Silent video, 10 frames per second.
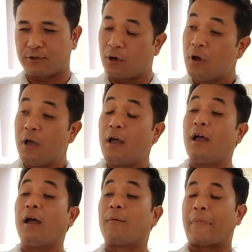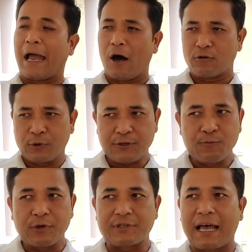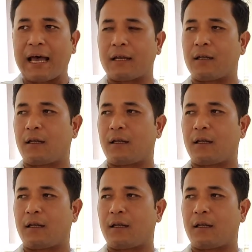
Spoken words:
So, my outburst was that